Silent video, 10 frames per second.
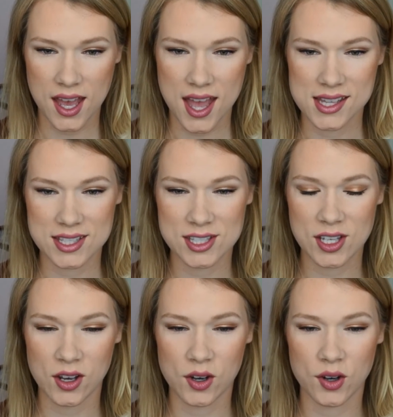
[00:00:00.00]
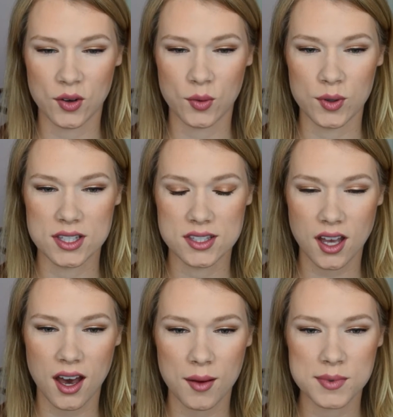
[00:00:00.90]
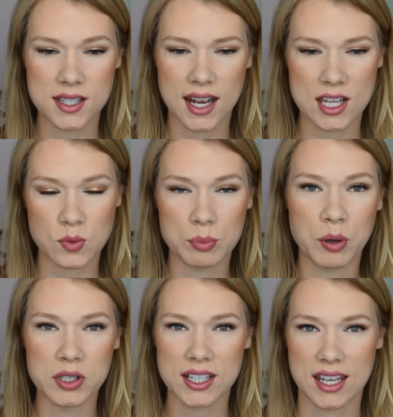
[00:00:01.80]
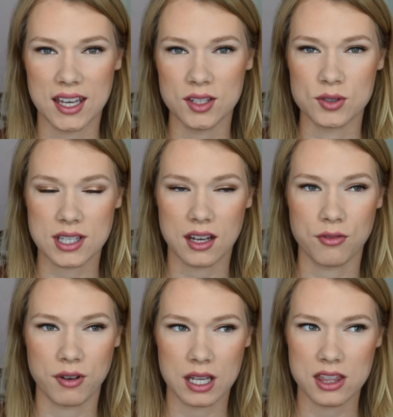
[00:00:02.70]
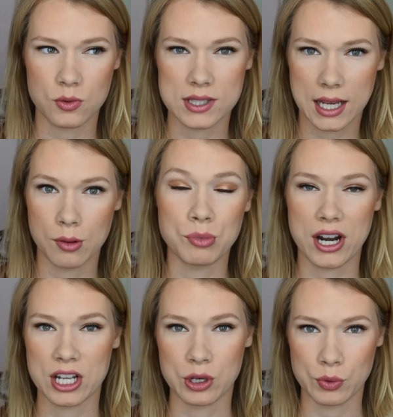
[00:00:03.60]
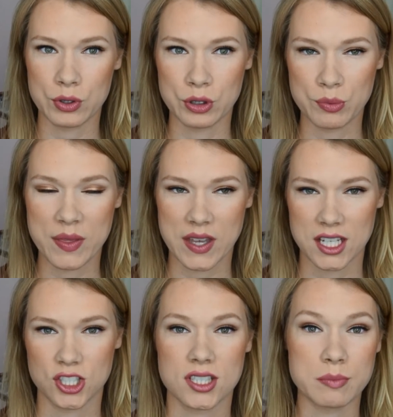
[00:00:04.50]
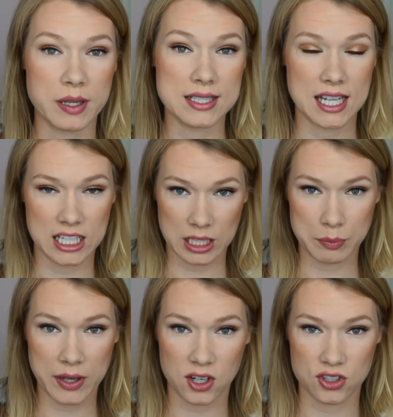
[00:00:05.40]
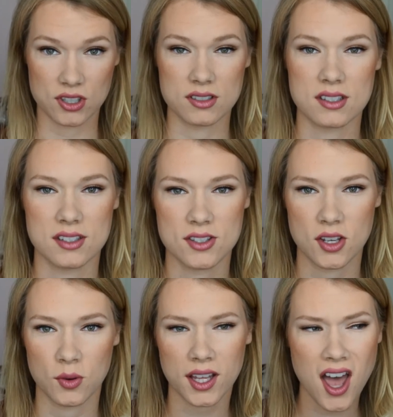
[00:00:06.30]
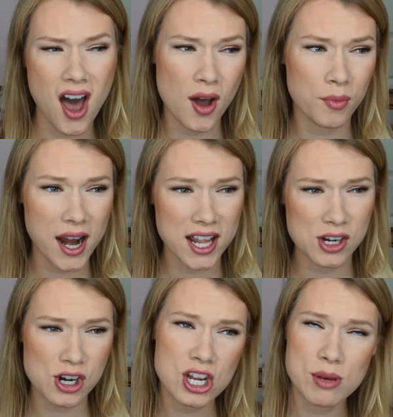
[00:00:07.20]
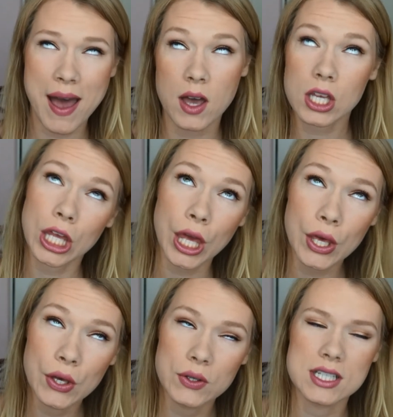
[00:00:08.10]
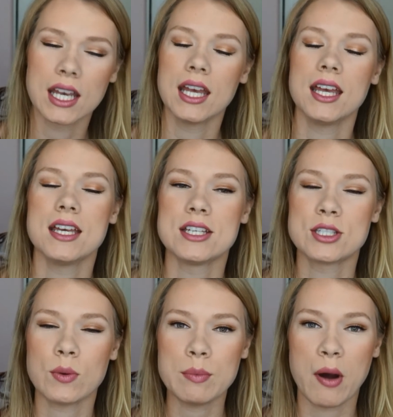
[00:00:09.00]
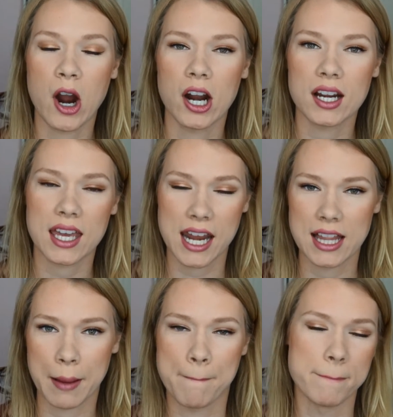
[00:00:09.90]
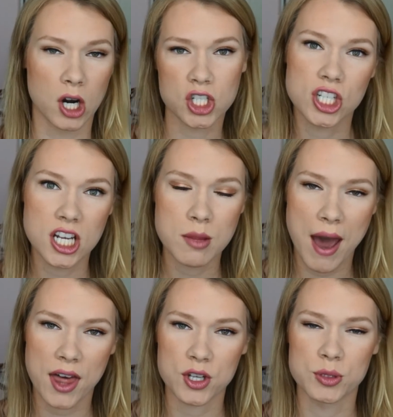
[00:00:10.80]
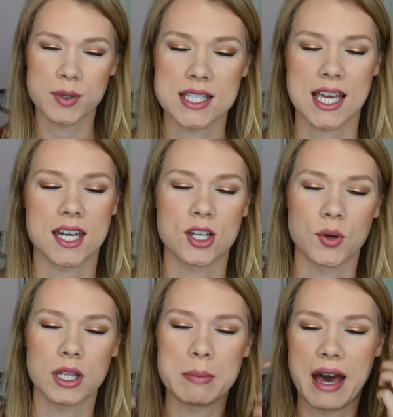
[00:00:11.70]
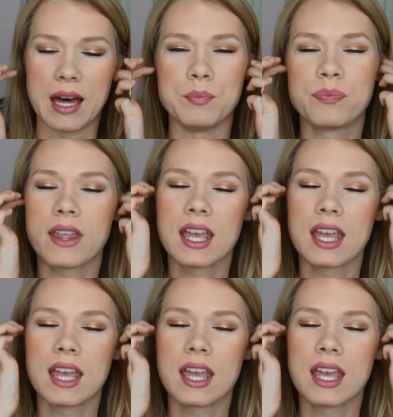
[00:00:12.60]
And so we stopped, and as we're pulling in, it was kind of funny. There was like a bride and groom, and they had just been taking pictures. And so we're like, oh, bride and groom, how cute. So we park, and I like marched to the bathroom I had to go really bad.